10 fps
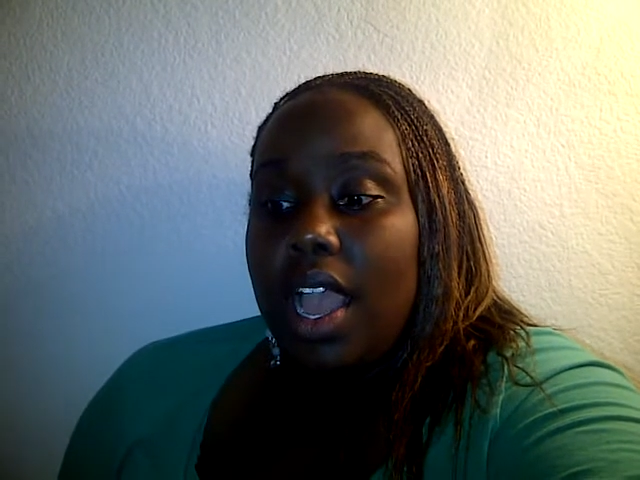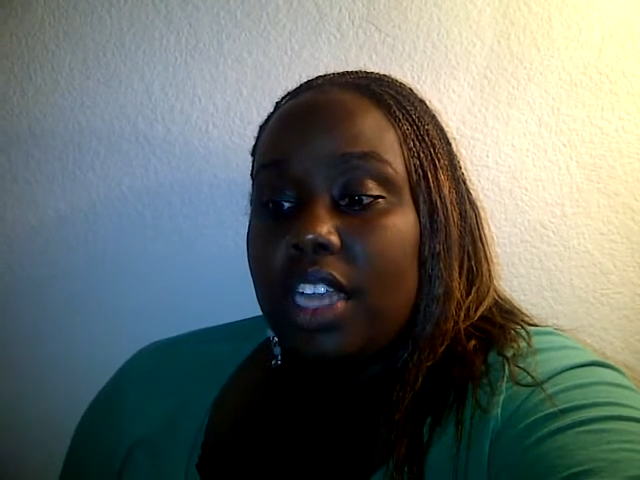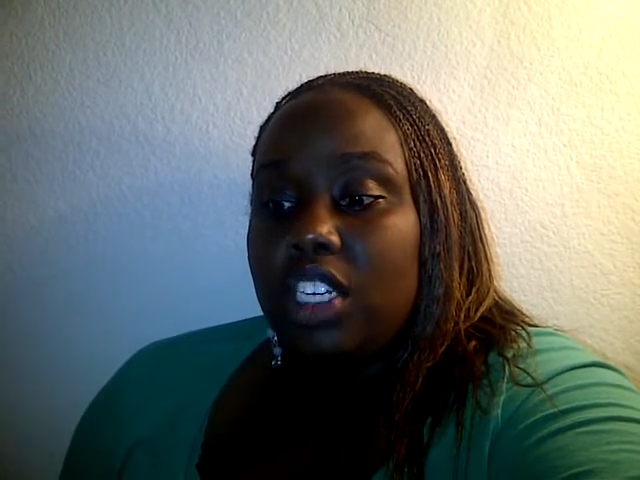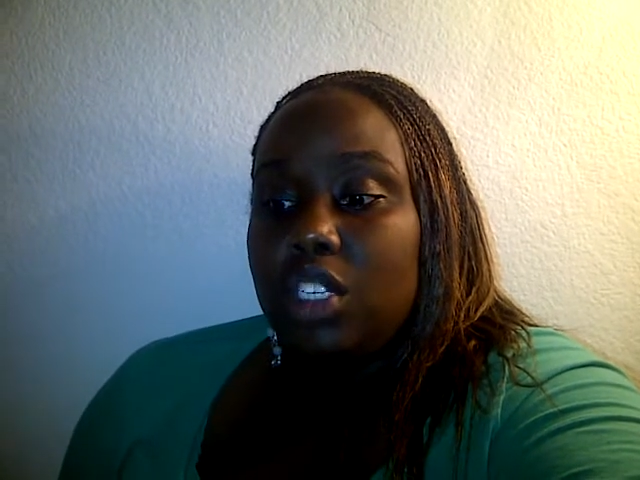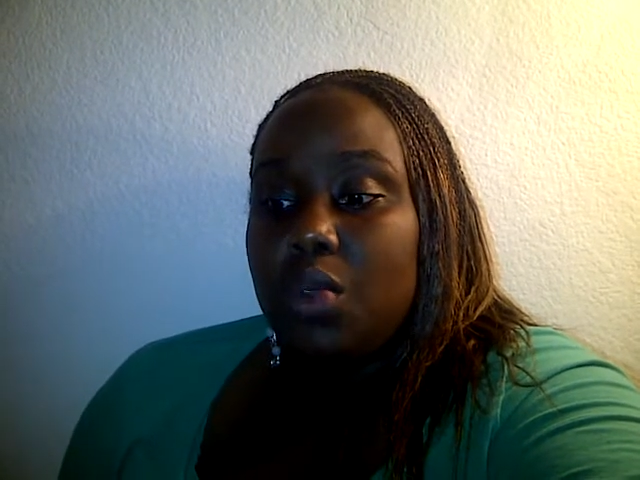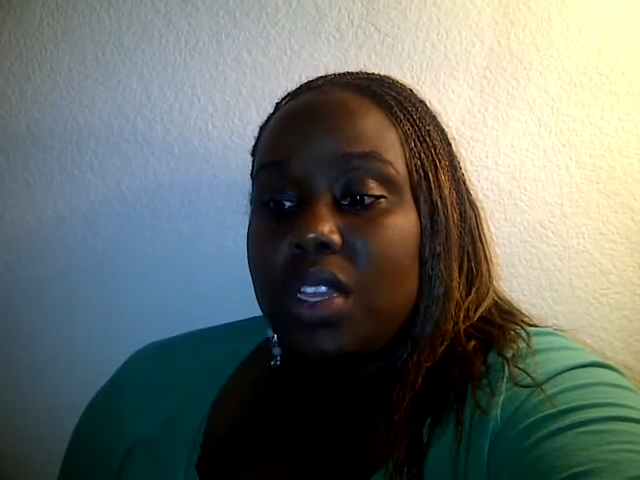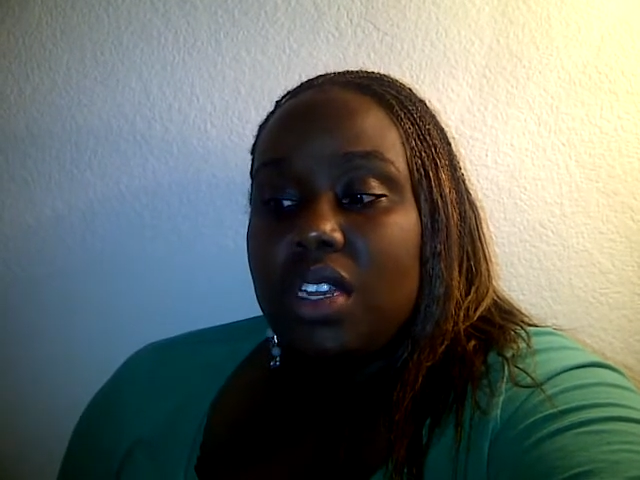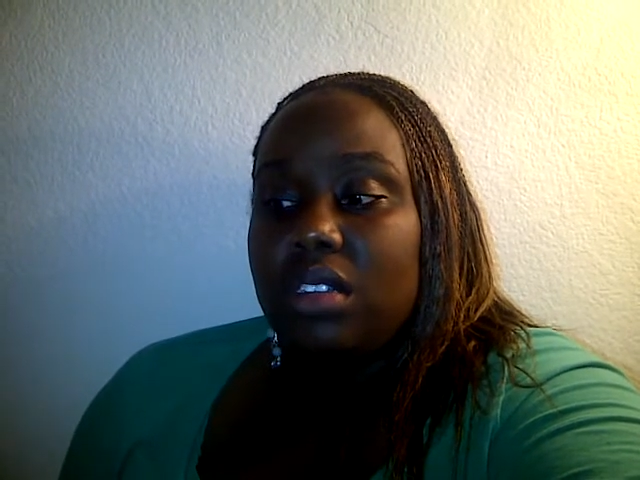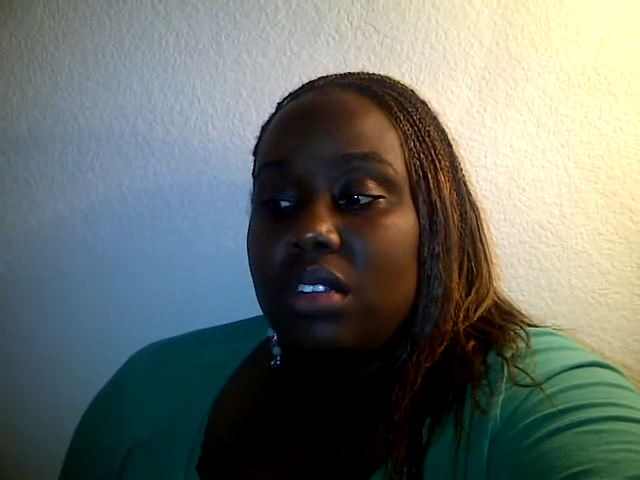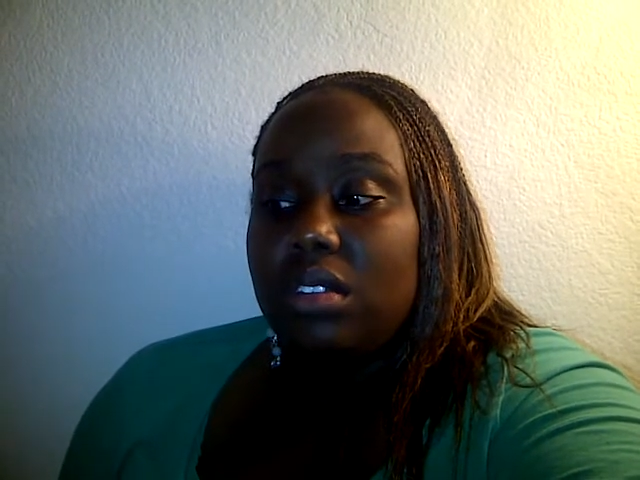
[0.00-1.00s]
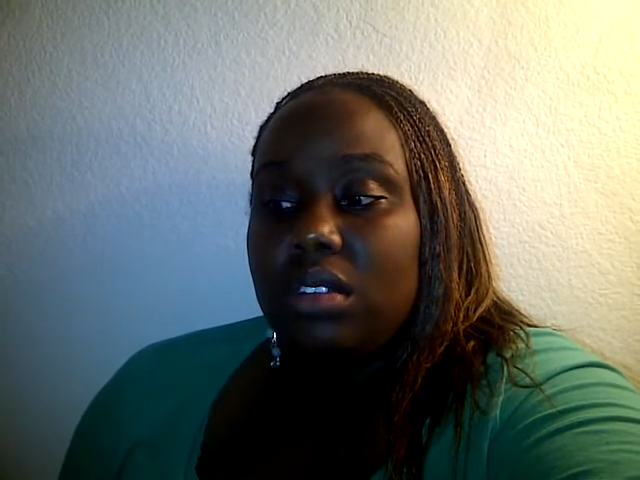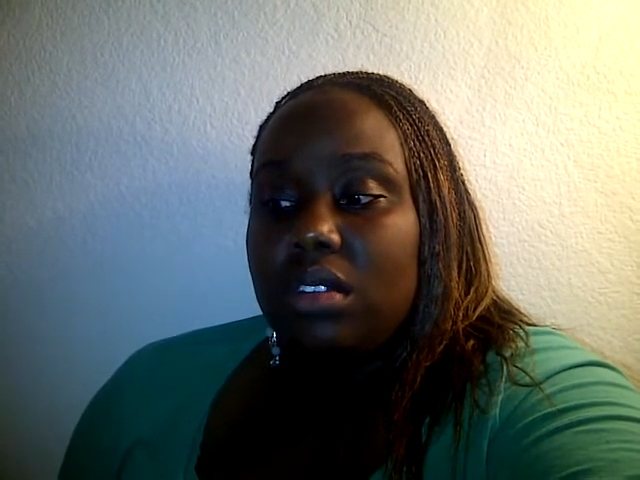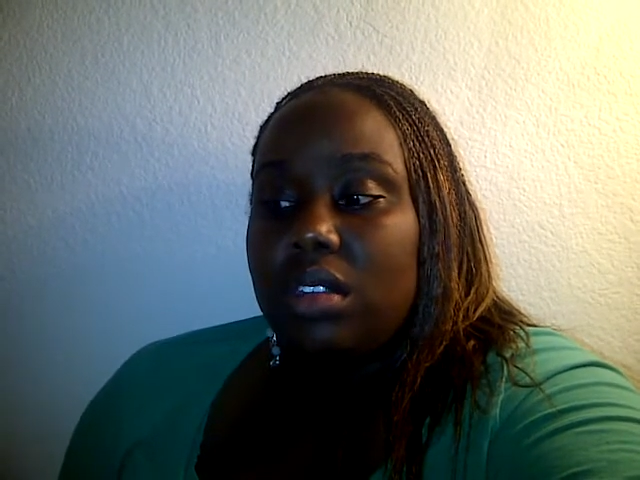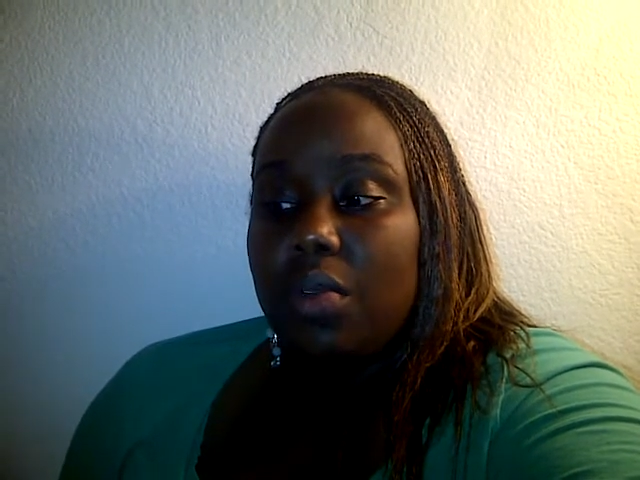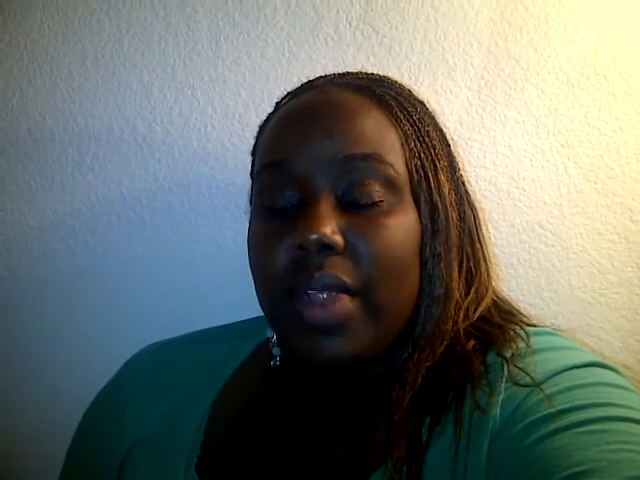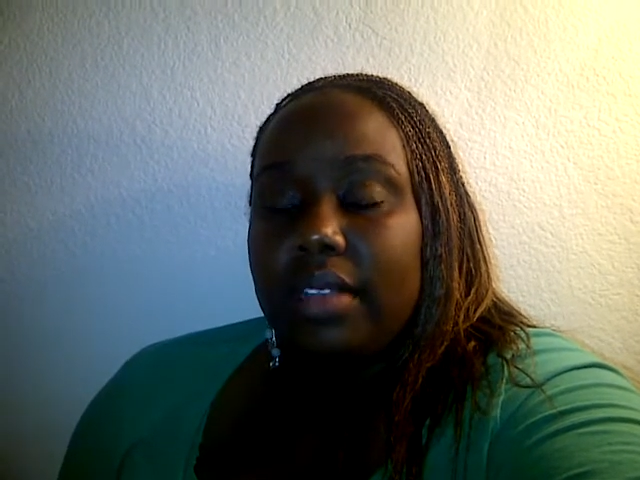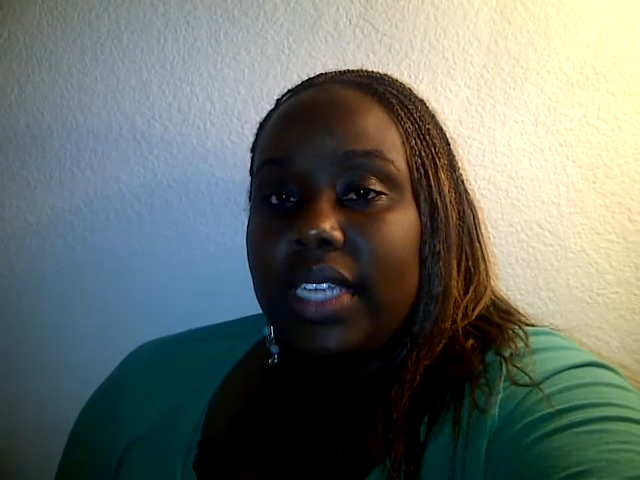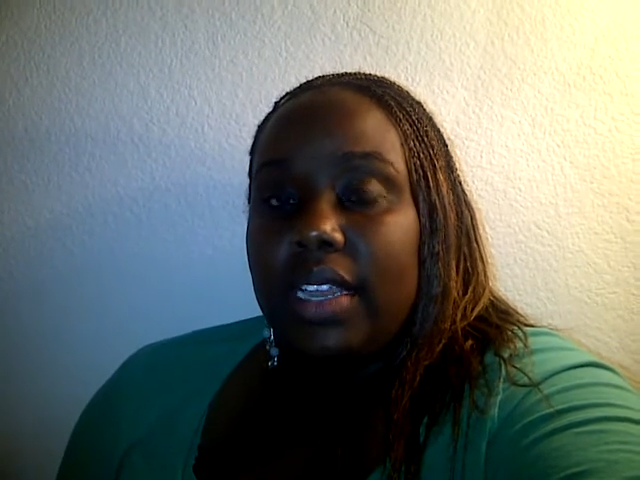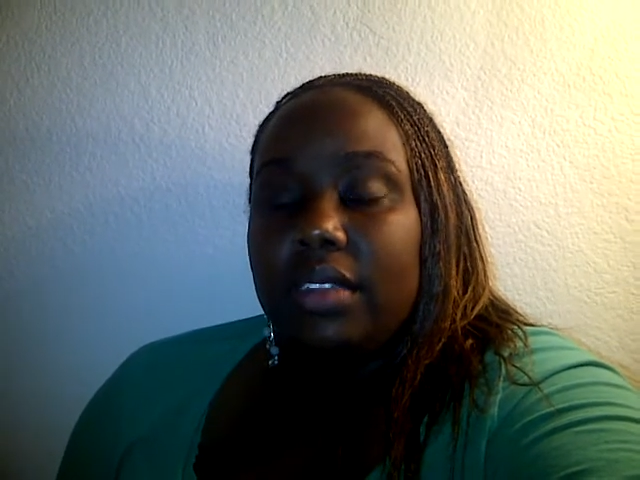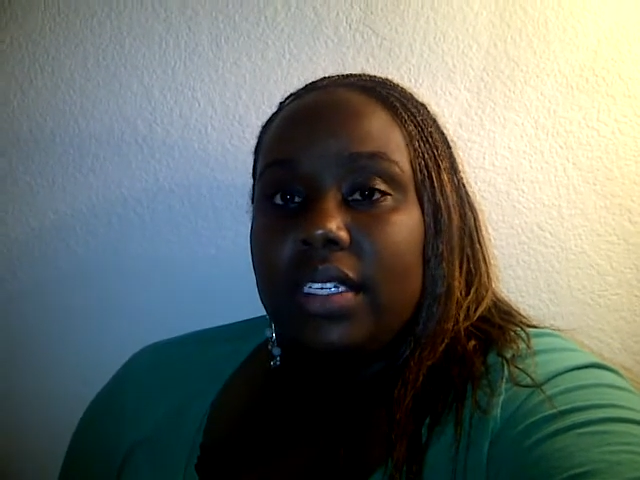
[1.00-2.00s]
I just went around
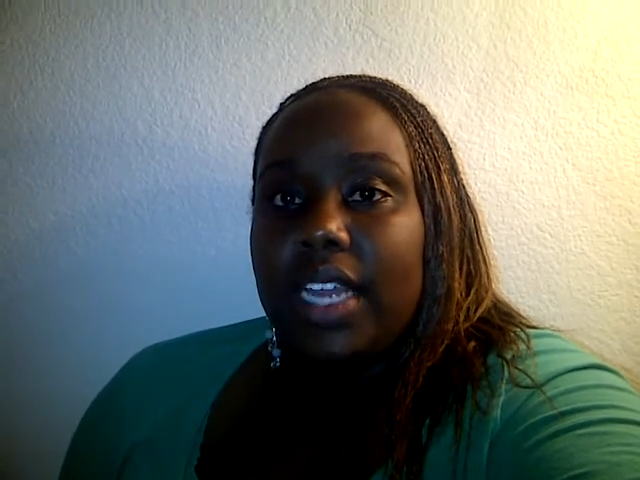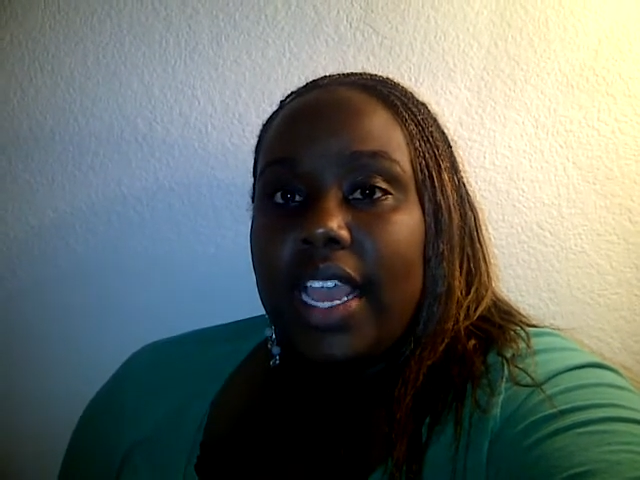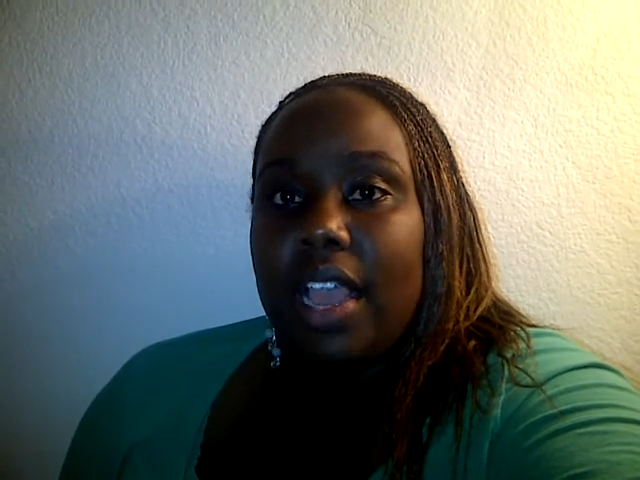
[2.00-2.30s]
town today.